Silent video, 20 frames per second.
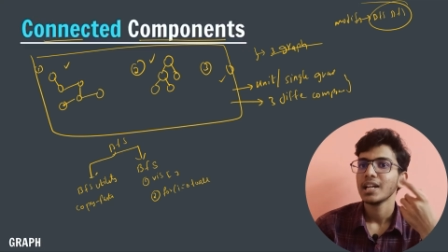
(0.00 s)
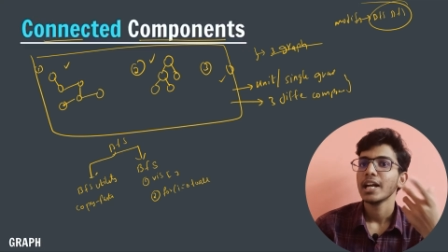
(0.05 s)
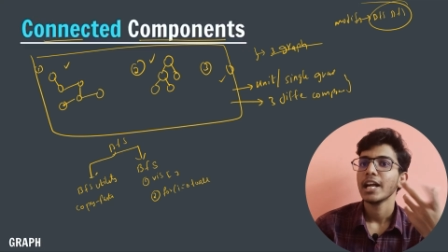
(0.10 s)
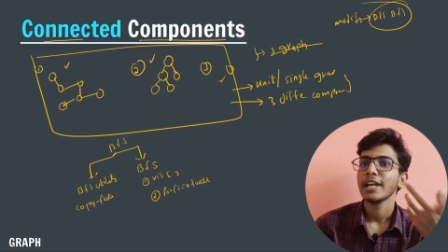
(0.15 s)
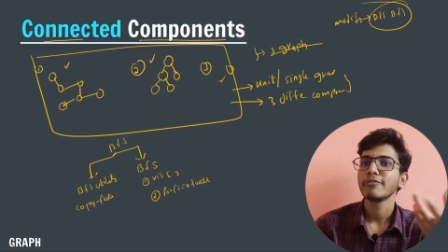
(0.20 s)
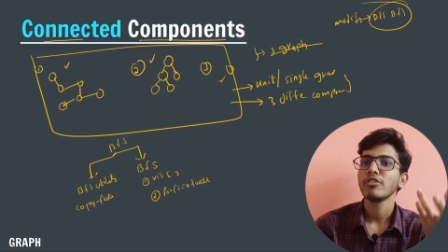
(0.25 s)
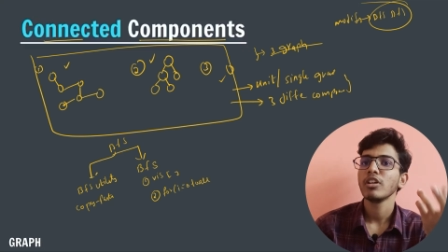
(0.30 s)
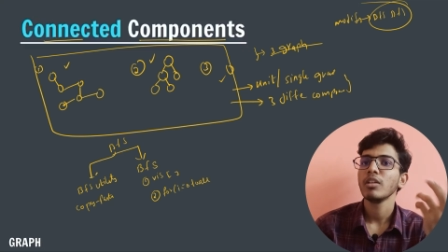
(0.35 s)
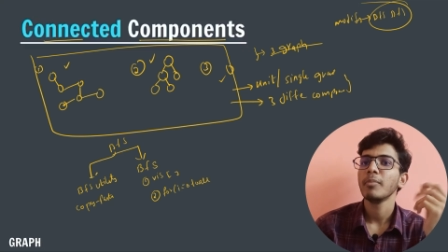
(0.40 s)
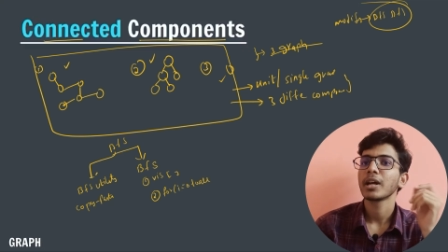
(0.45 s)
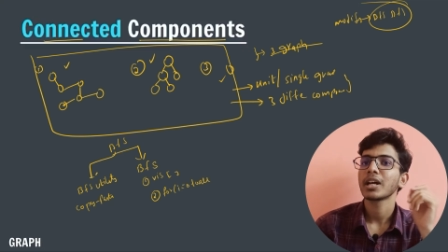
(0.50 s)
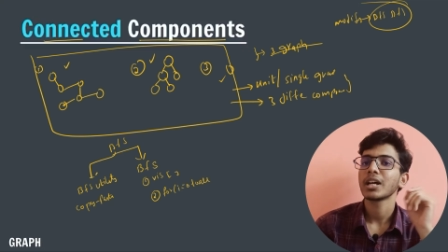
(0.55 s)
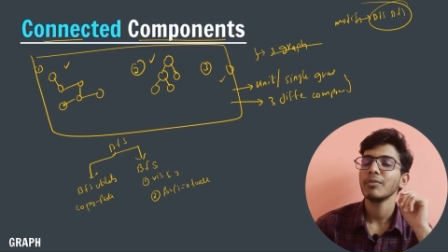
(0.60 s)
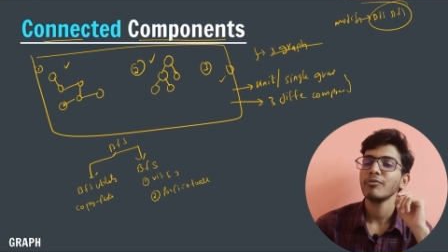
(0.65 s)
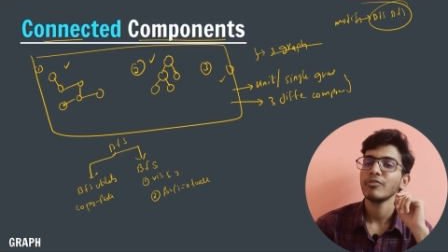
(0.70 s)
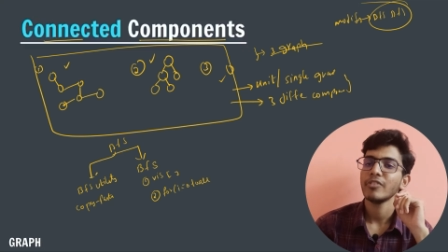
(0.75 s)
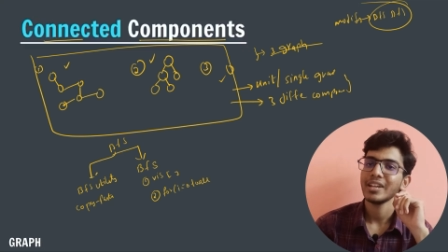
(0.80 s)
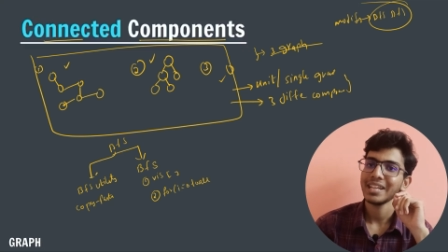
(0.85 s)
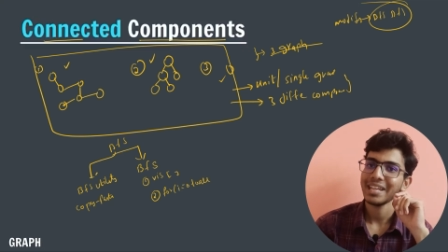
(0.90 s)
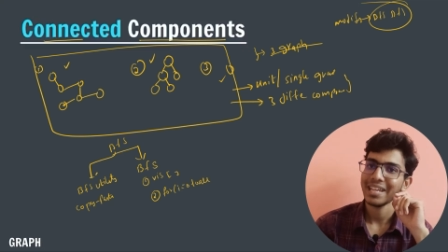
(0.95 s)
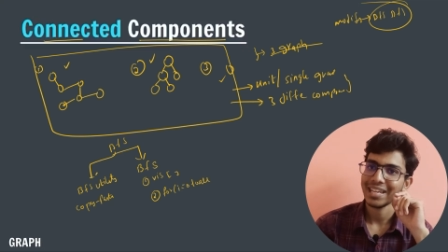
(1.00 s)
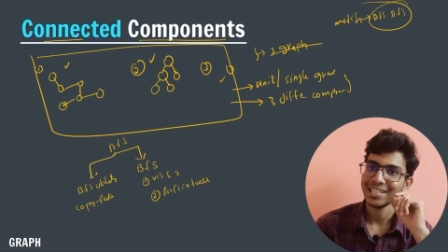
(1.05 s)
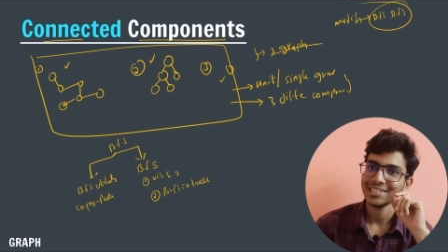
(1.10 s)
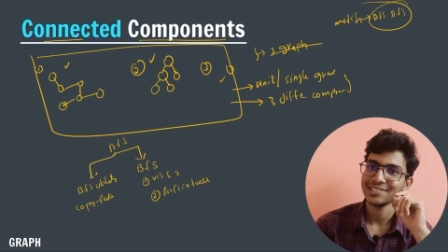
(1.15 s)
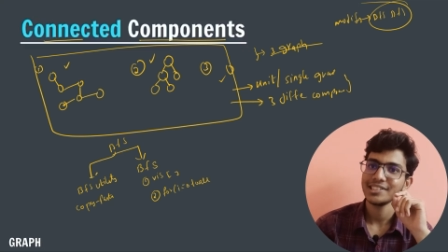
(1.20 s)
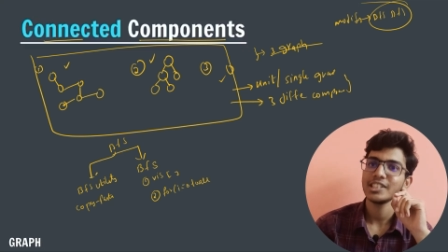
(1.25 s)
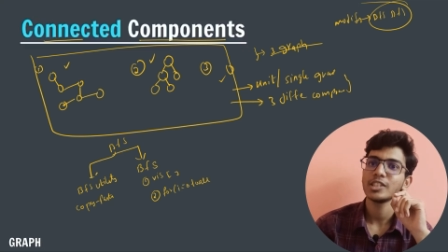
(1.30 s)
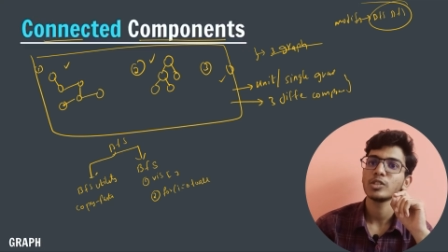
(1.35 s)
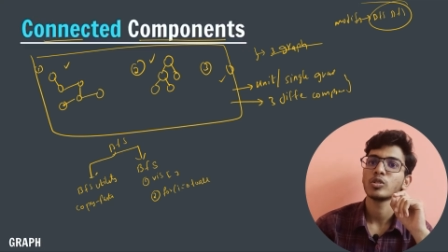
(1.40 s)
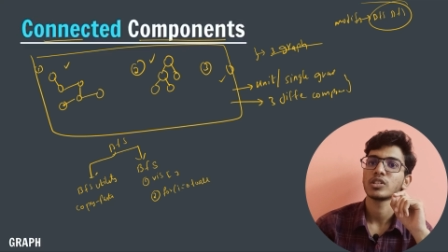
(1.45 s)
it will become very
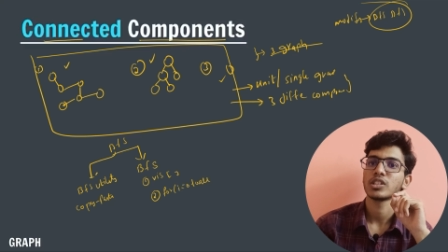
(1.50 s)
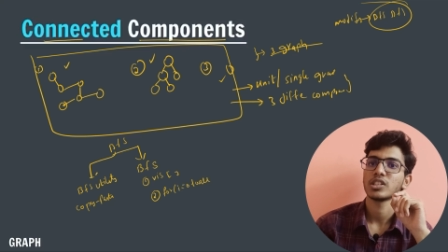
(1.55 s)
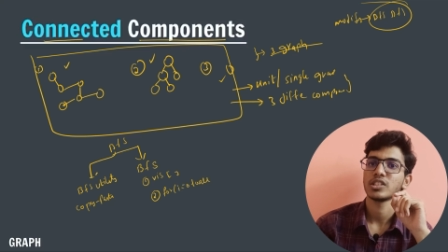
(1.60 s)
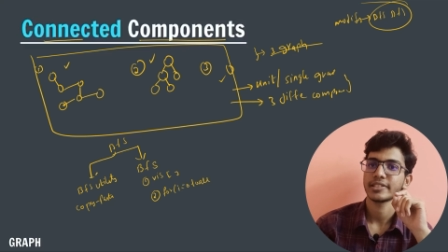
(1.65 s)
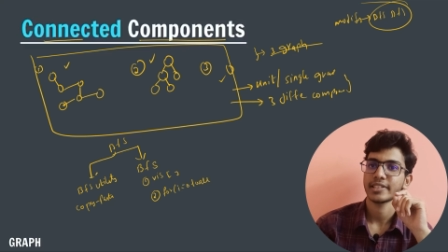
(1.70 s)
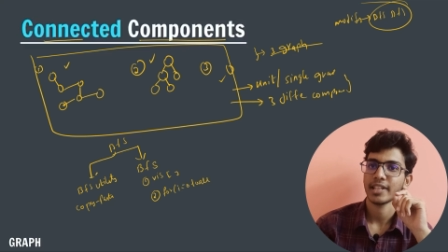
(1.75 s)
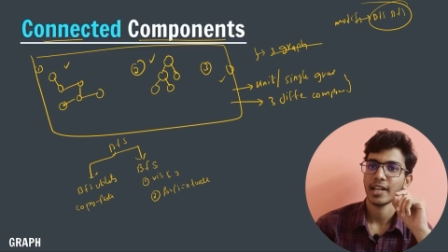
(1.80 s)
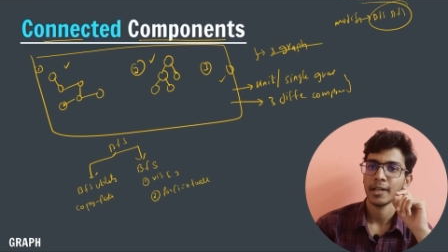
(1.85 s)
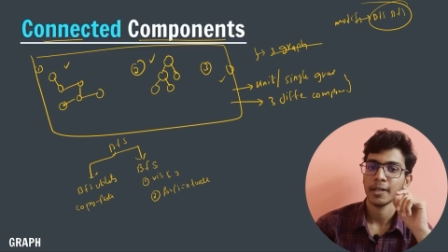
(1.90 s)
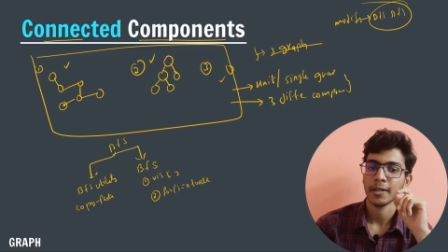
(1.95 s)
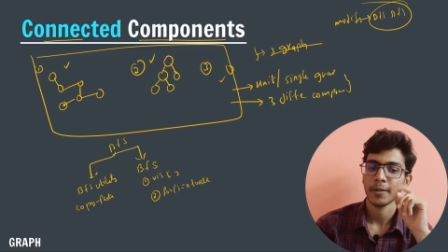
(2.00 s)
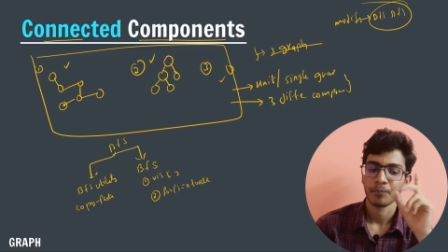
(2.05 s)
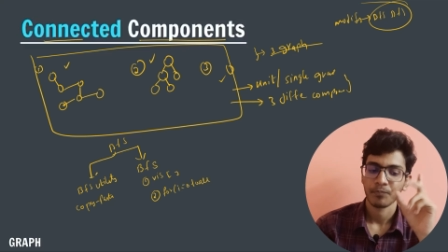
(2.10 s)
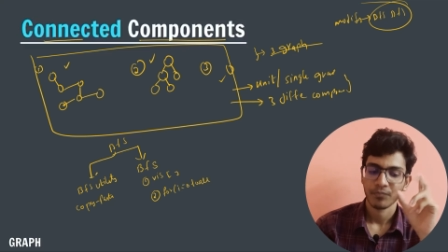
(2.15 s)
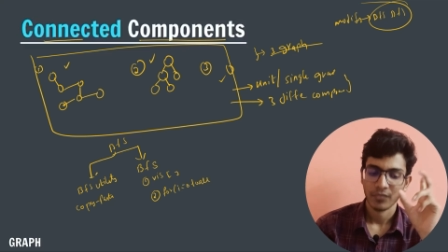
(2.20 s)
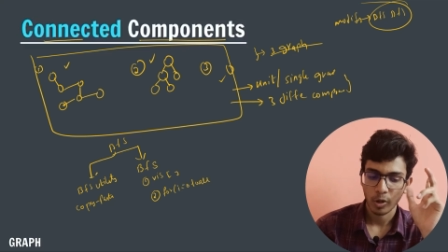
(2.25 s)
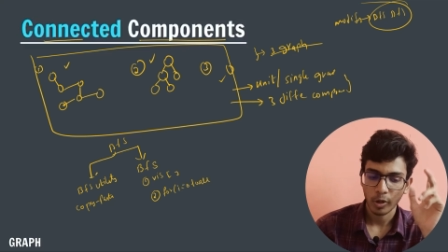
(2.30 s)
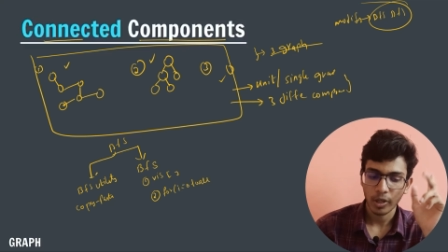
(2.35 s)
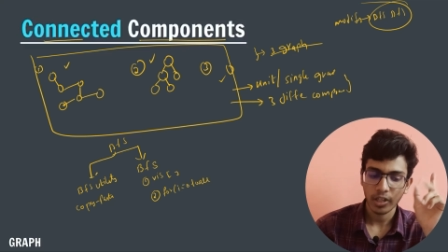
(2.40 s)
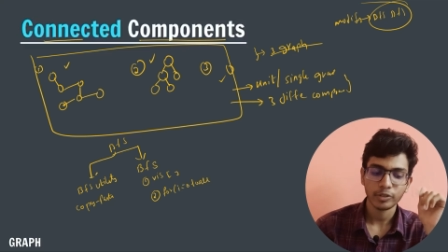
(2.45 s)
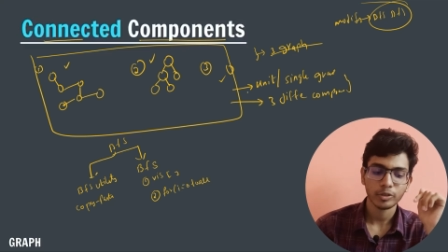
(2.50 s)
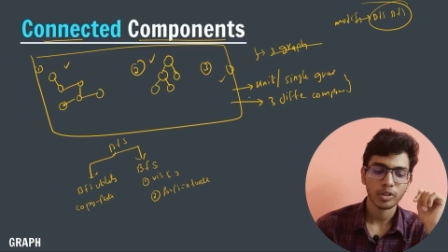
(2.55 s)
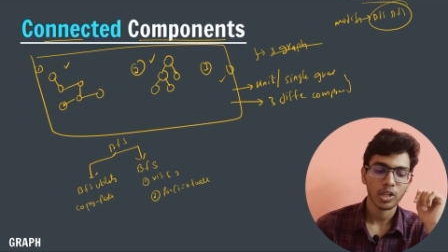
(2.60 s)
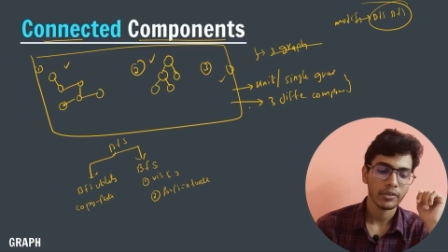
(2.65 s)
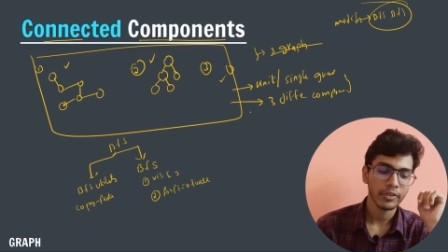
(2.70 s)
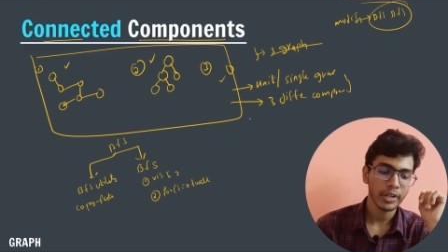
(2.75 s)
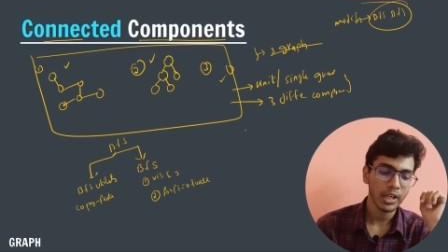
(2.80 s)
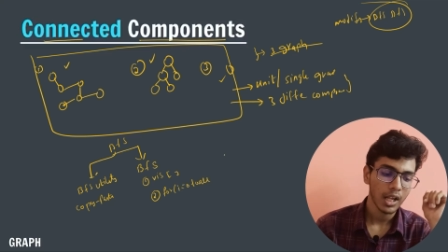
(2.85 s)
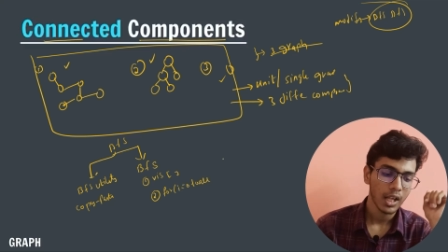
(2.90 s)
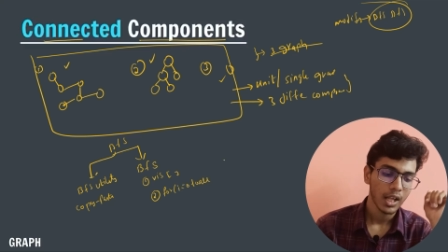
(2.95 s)
easy to understand. Okay, so I
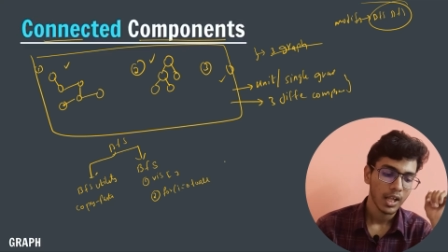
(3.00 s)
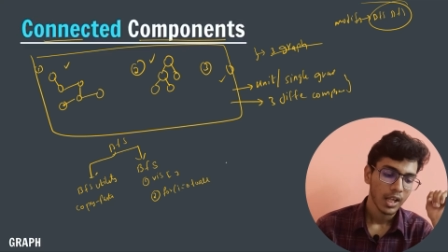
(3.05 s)
will